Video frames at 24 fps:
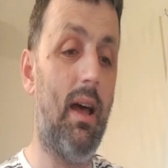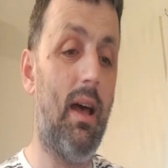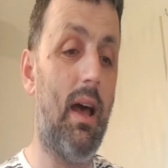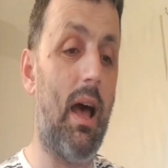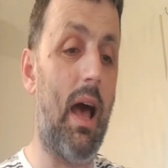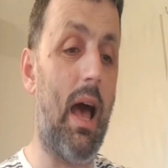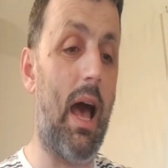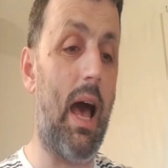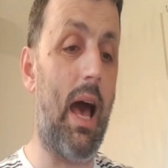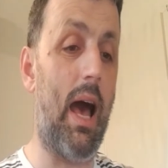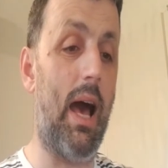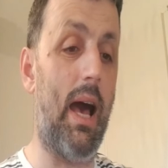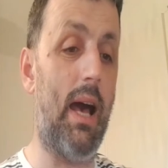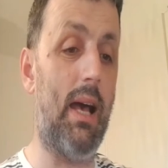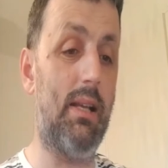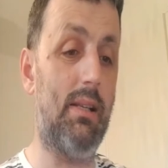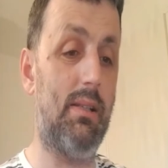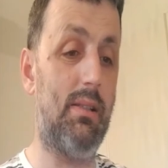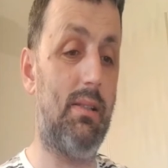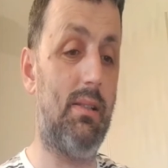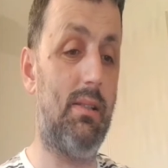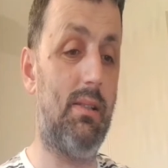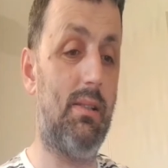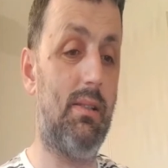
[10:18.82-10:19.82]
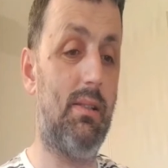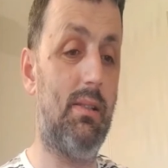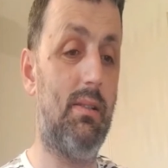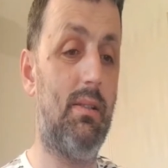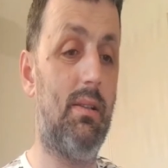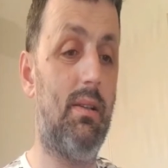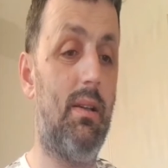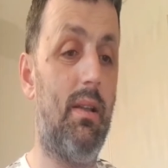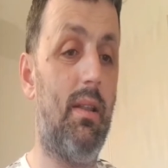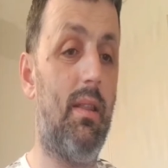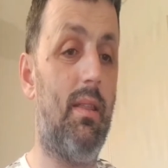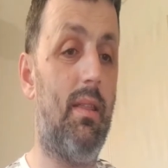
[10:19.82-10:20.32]
as
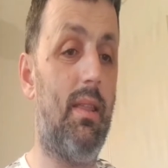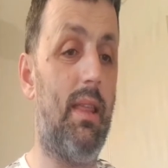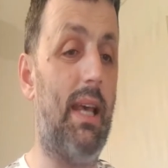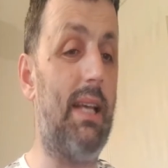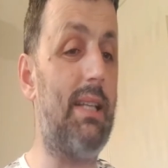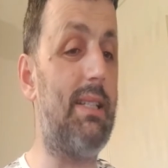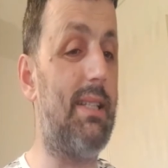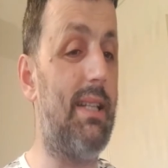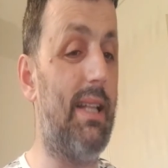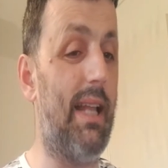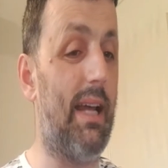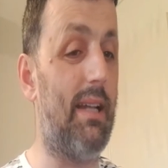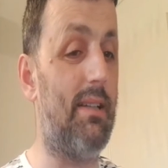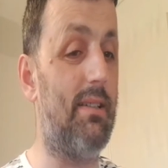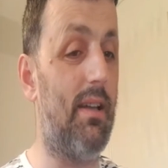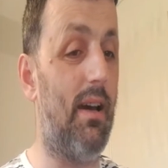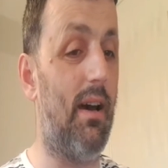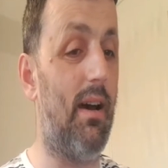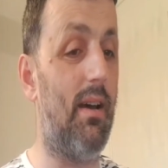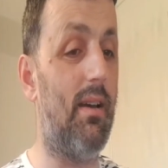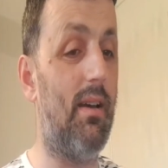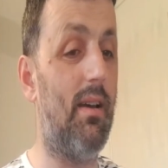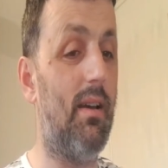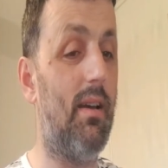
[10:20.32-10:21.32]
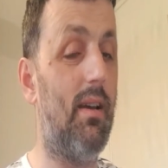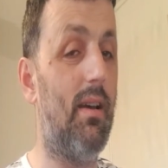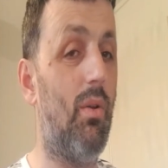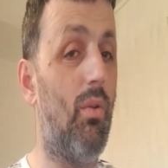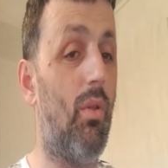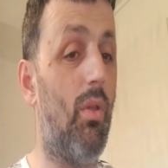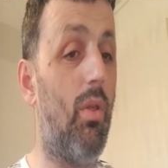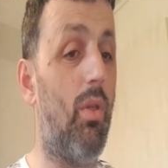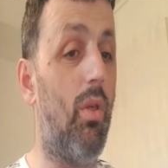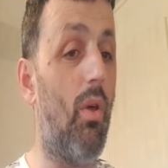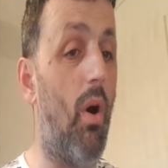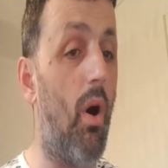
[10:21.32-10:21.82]
this letter,
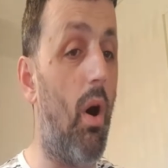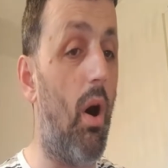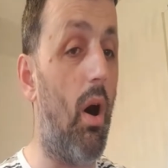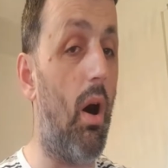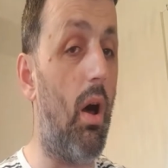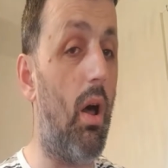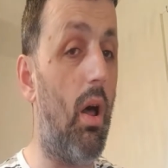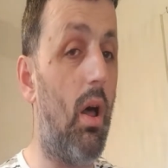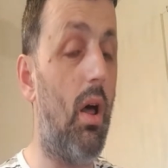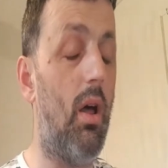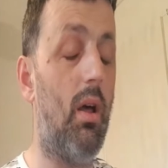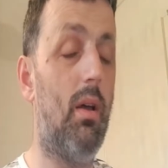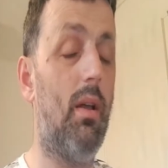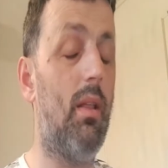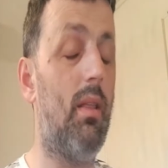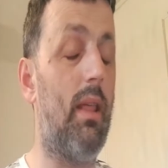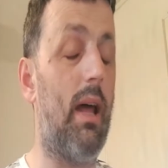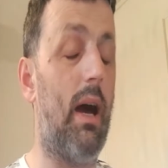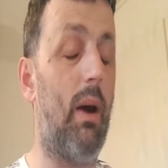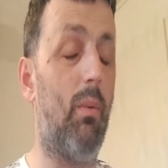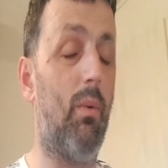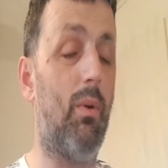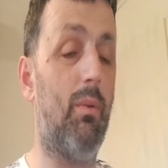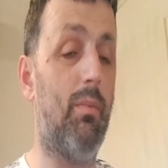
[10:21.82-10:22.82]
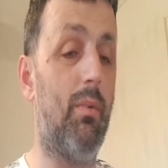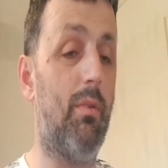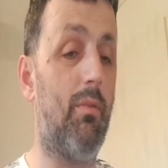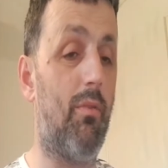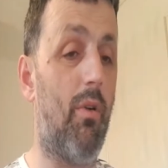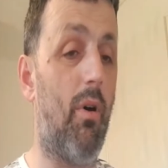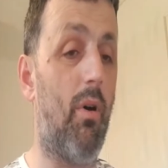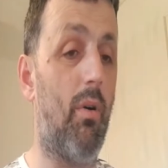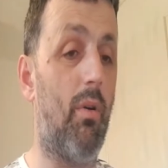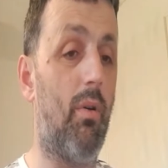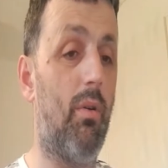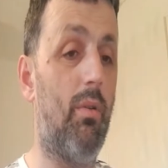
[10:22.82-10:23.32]
va, that would be
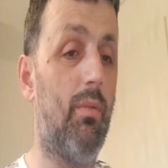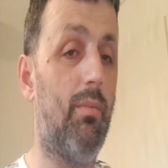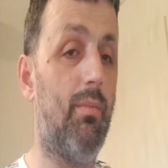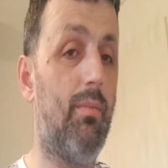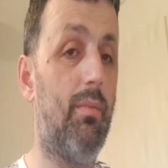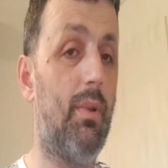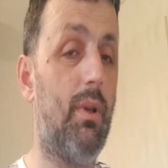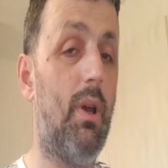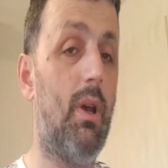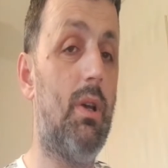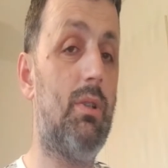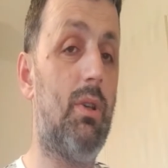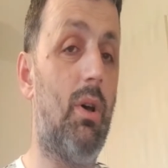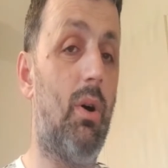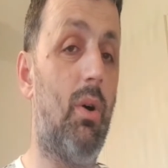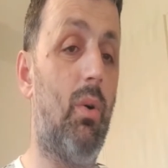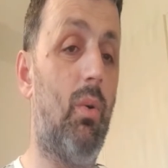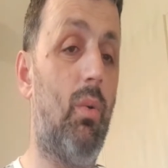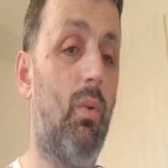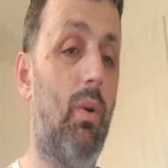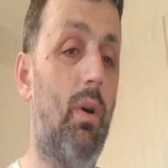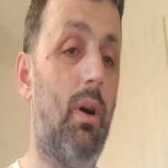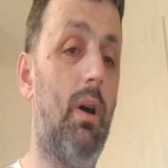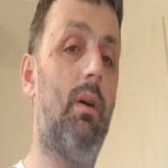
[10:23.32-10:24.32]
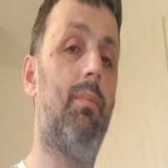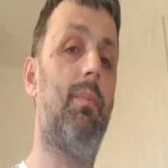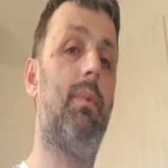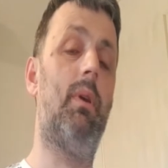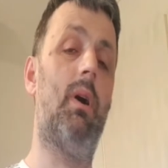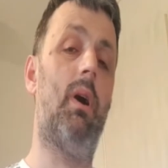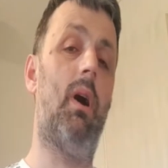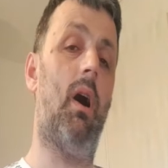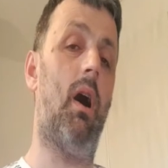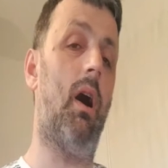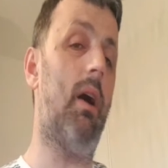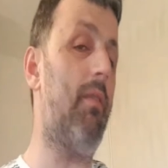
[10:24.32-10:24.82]
wrong. So
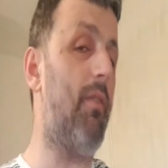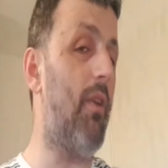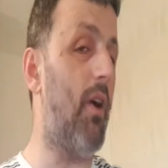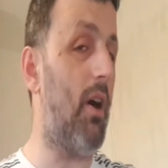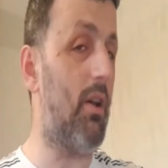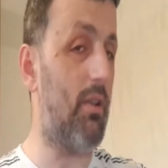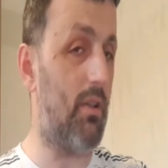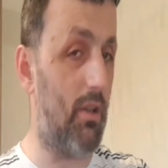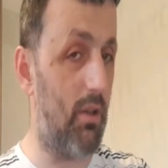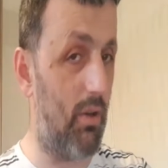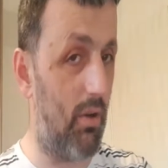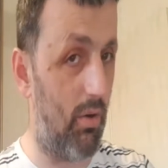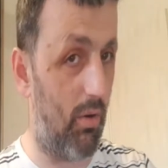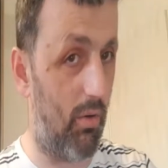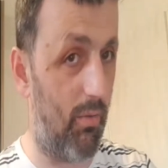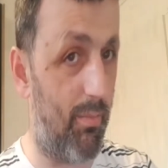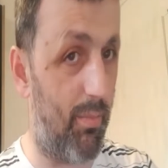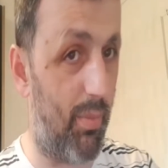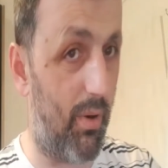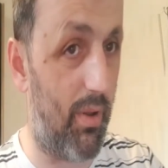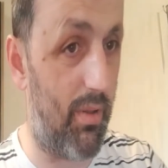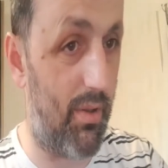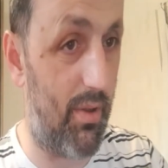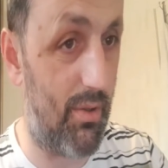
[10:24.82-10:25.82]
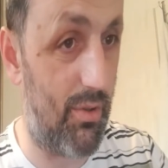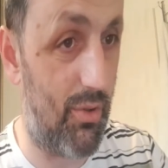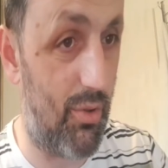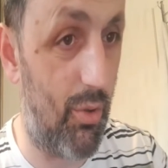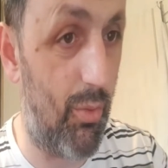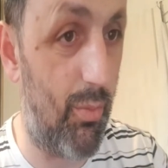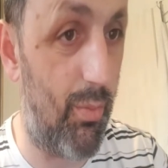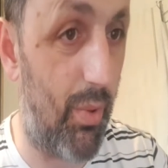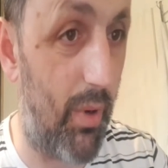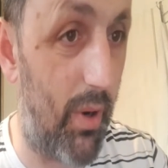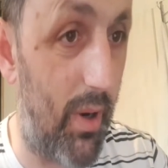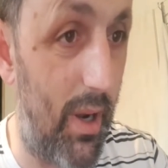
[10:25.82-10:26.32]
I've heard a lot of brothers who
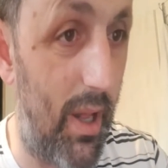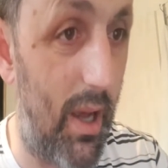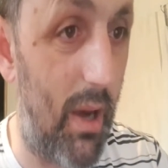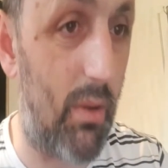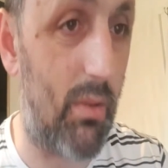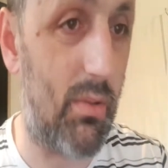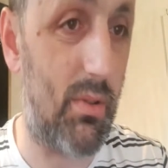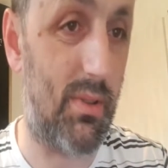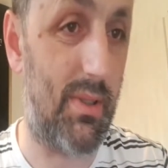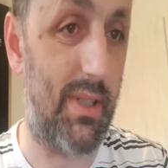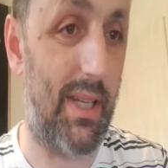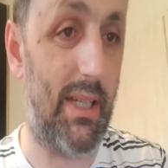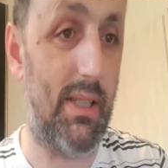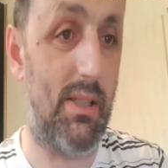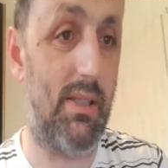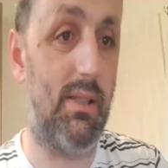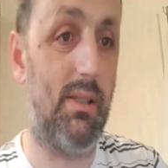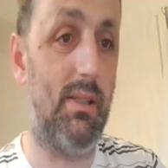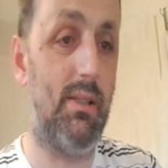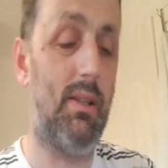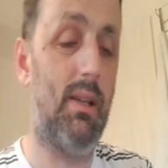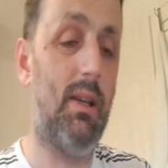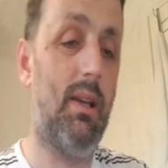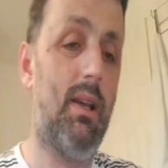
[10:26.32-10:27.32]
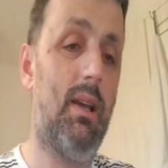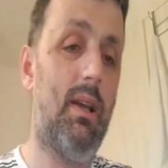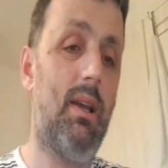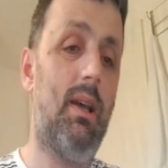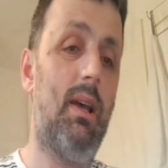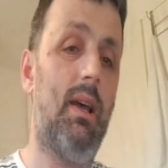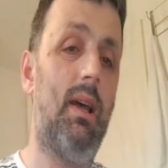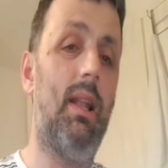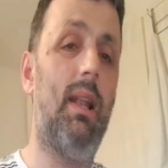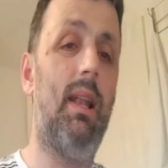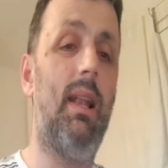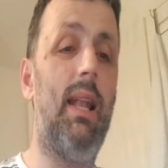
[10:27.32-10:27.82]
pronounce this
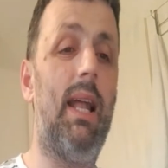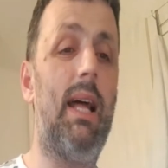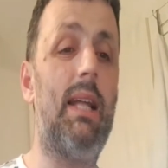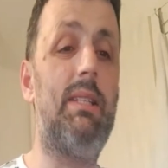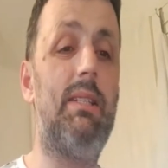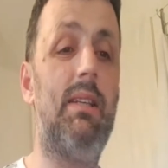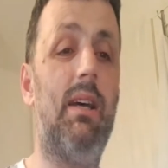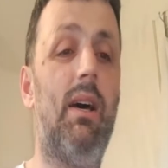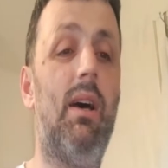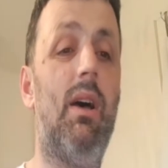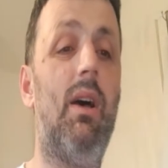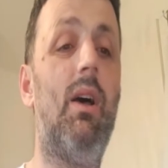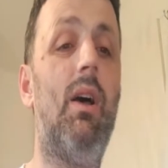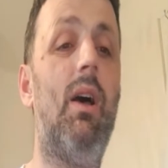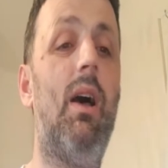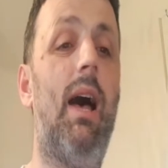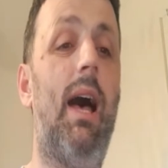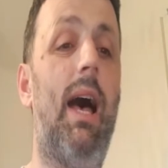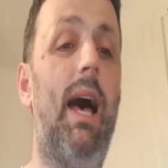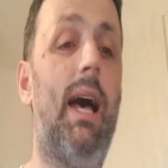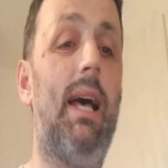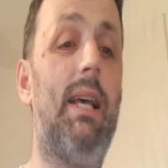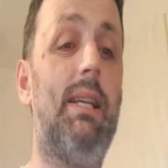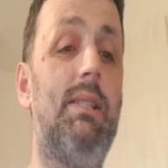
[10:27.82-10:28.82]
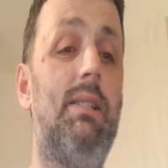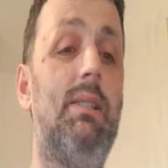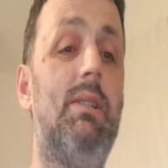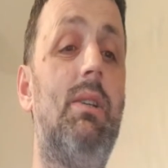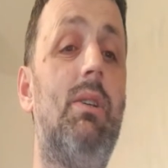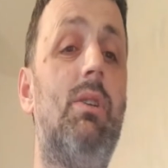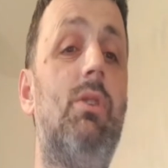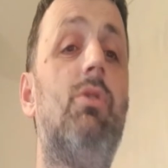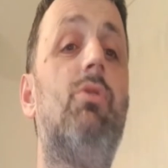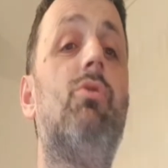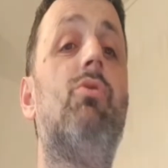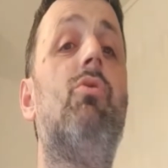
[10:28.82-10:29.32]
letter as
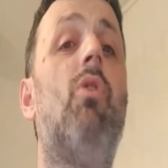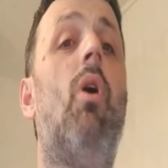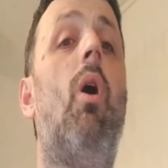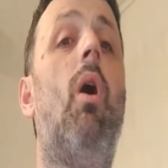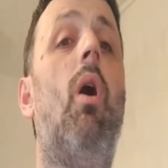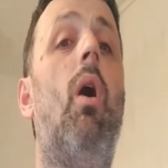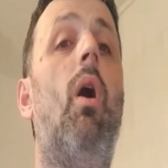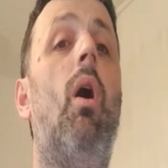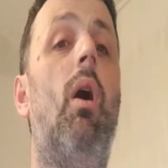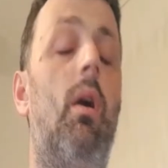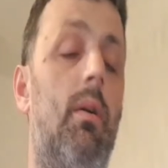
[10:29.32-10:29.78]
za,